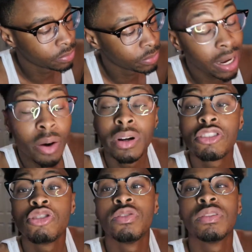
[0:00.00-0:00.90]
we gotta
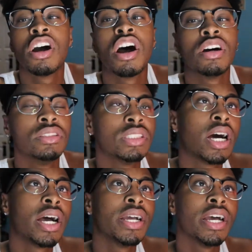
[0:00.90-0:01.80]
work through it regardless.
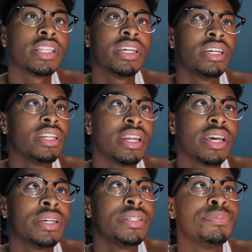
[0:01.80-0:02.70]
All right. At the end of the
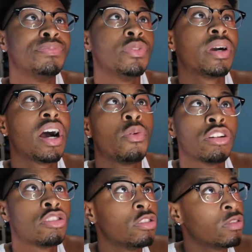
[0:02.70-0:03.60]
day, we gotta
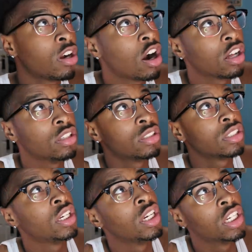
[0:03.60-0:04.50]
work through it regardless.
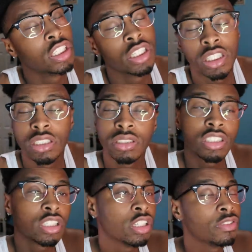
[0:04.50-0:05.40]

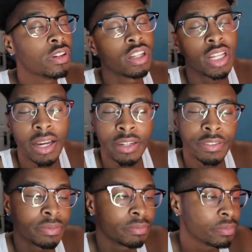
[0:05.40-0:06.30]
Just live your
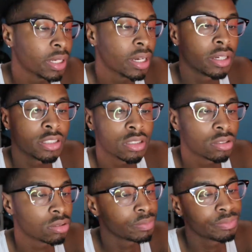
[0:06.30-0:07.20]
life, man. Just